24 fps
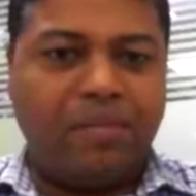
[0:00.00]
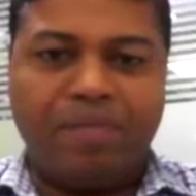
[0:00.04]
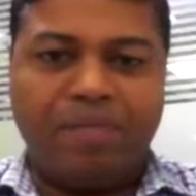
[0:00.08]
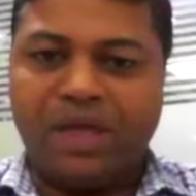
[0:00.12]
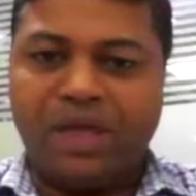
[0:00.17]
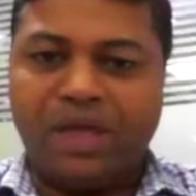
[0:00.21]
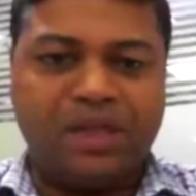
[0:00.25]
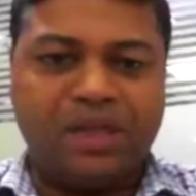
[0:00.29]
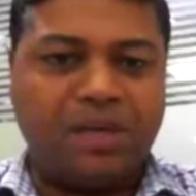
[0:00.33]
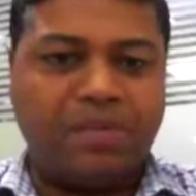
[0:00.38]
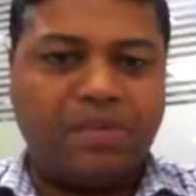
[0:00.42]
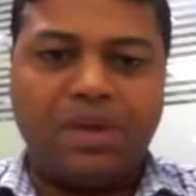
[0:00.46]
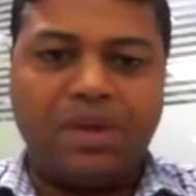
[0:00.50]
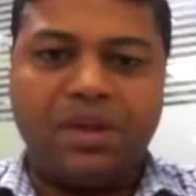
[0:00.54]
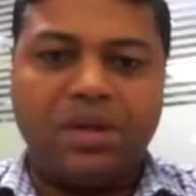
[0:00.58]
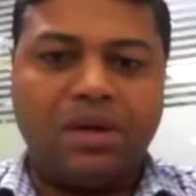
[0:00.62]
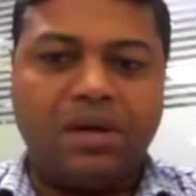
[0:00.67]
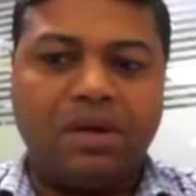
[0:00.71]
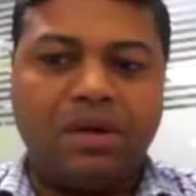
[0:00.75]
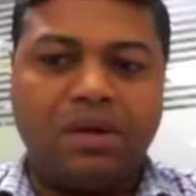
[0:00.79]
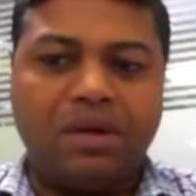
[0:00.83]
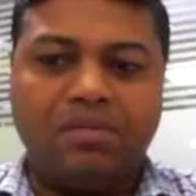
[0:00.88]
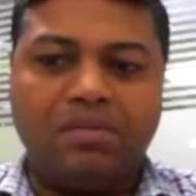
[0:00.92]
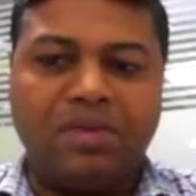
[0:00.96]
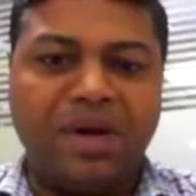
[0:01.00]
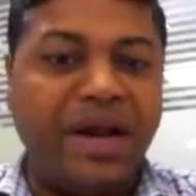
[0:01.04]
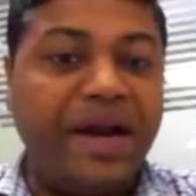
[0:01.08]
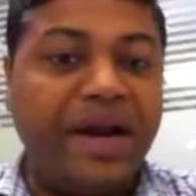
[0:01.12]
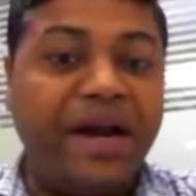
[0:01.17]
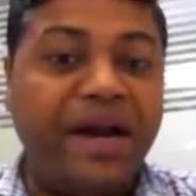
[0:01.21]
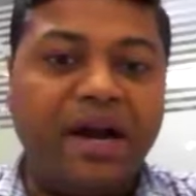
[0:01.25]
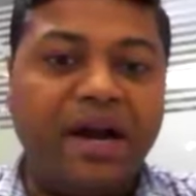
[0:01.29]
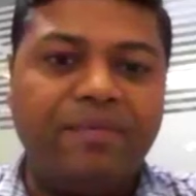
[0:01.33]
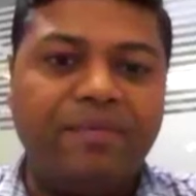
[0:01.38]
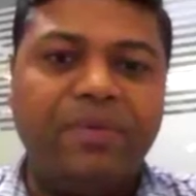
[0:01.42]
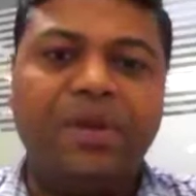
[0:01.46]
Based upon the
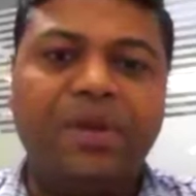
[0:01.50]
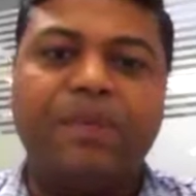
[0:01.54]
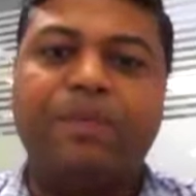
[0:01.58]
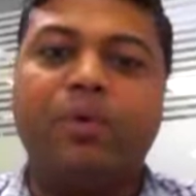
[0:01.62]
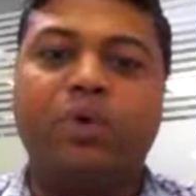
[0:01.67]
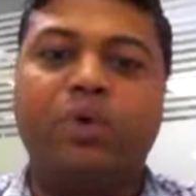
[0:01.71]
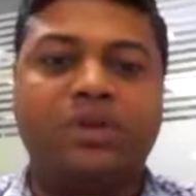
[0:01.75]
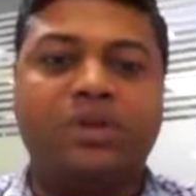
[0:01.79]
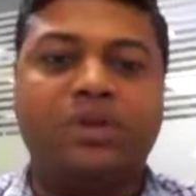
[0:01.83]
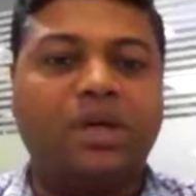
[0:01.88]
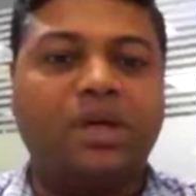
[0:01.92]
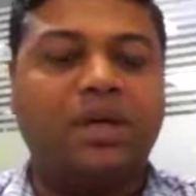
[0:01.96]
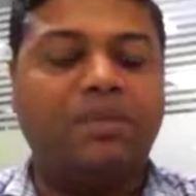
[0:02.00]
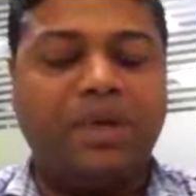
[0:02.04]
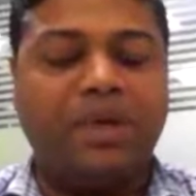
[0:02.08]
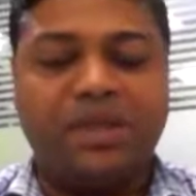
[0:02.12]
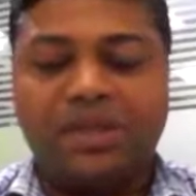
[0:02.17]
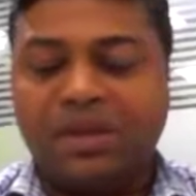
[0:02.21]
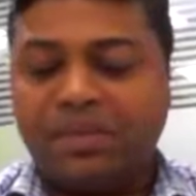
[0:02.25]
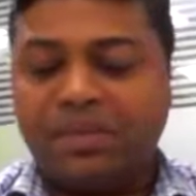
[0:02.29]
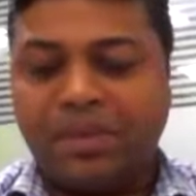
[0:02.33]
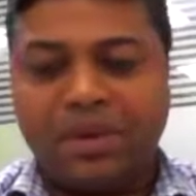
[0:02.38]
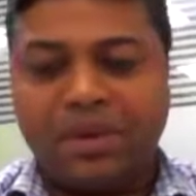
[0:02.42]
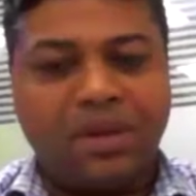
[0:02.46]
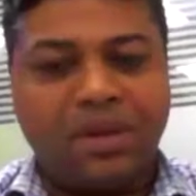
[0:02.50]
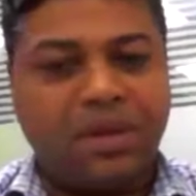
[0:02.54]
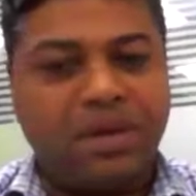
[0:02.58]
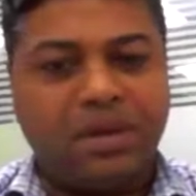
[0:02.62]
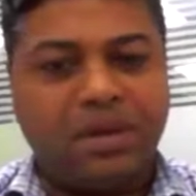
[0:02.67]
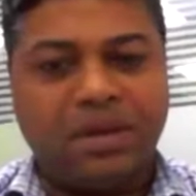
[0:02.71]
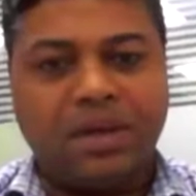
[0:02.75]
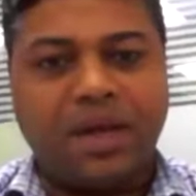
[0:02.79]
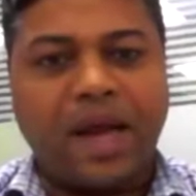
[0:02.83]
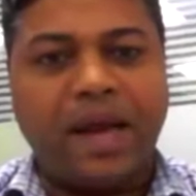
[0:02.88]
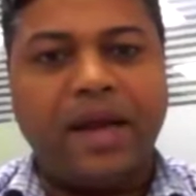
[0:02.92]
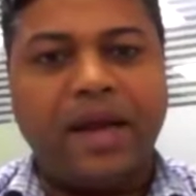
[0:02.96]
need of the project, based upon
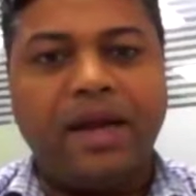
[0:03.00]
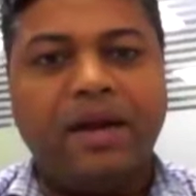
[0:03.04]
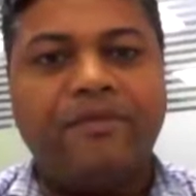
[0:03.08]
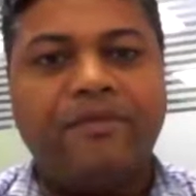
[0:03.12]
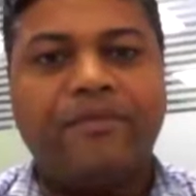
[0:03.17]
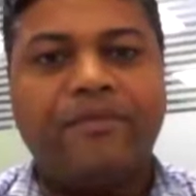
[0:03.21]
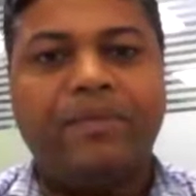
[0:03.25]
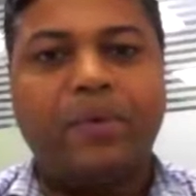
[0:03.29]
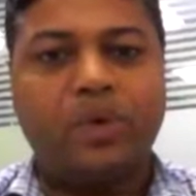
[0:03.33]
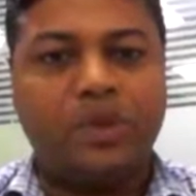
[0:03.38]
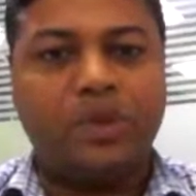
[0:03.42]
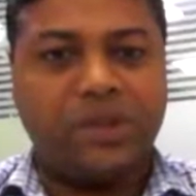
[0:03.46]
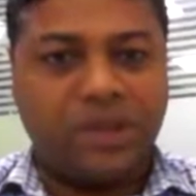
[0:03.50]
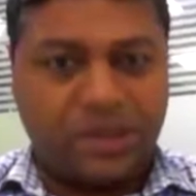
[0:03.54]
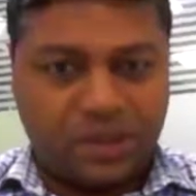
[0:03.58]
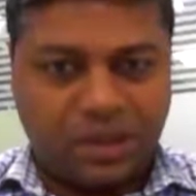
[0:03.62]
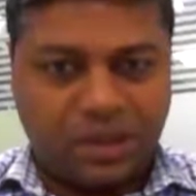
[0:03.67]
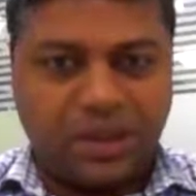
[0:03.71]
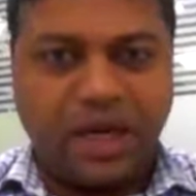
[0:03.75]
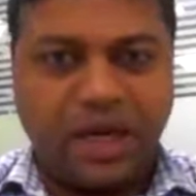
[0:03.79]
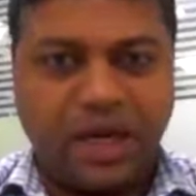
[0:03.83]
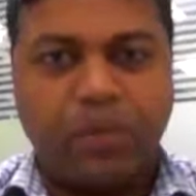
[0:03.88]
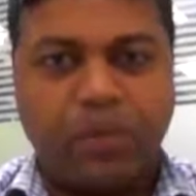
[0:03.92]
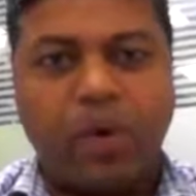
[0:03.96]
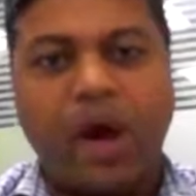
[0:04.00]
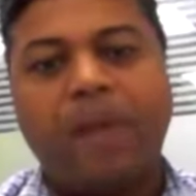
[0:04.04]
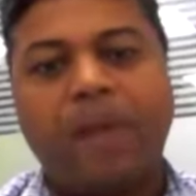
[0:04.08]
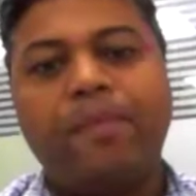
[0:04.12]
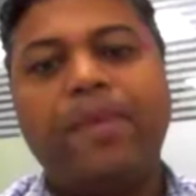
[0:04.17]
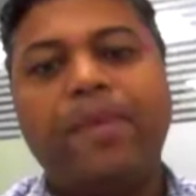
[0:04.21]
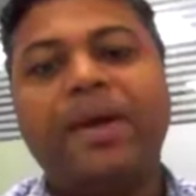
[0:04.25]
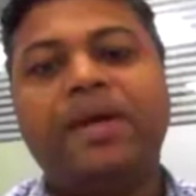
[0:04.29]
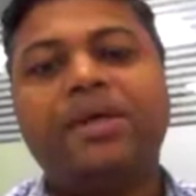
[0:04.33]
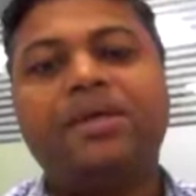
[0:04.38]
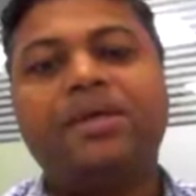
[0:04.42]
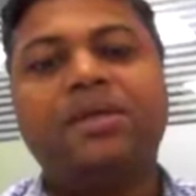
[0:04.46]
the kind of project
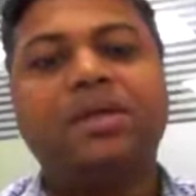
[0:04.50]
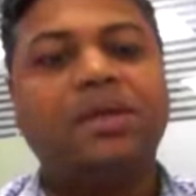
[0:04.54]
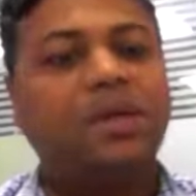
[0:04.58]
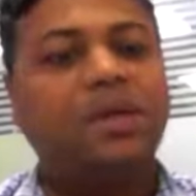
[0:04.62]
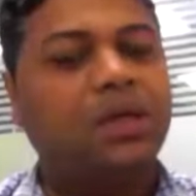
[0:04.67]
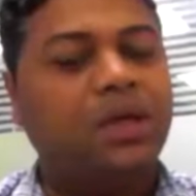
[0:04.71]
requirement,